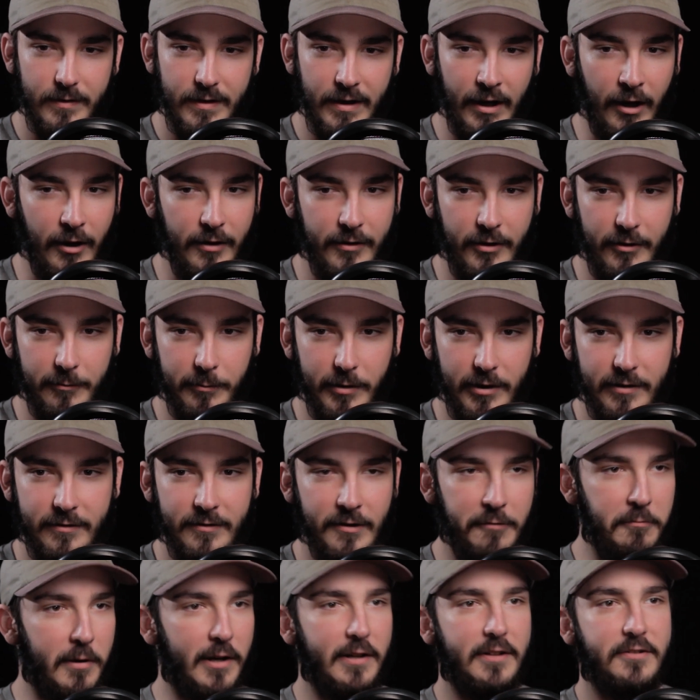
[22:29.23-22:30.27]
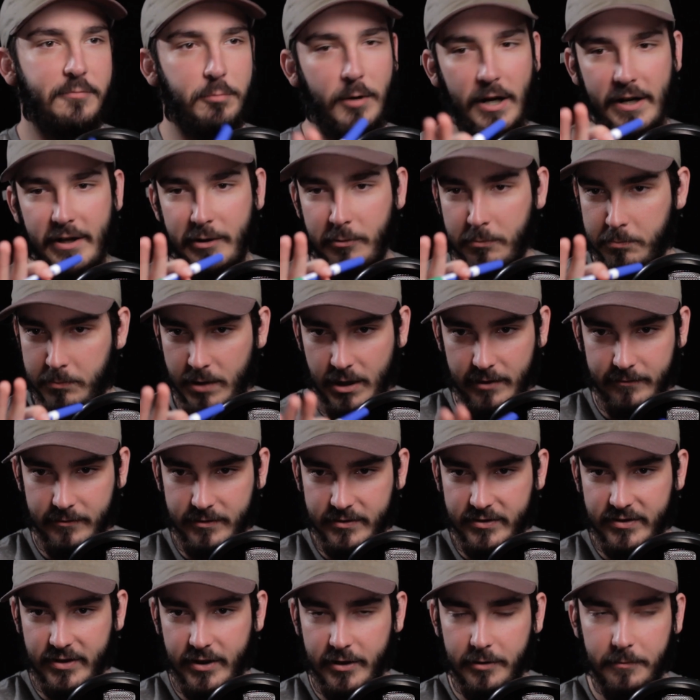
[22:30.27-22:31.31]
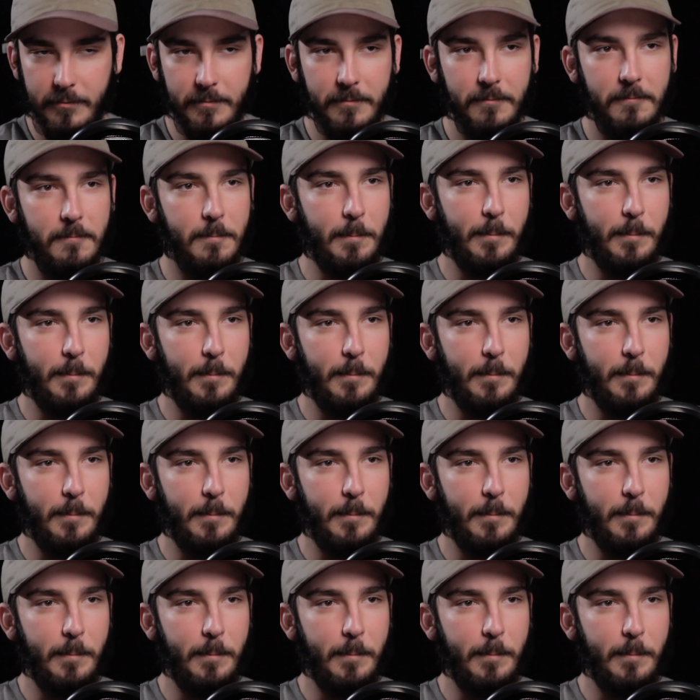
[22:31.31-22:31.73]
Oh, never mind. Never mind. It's writing. Not even gonna say it.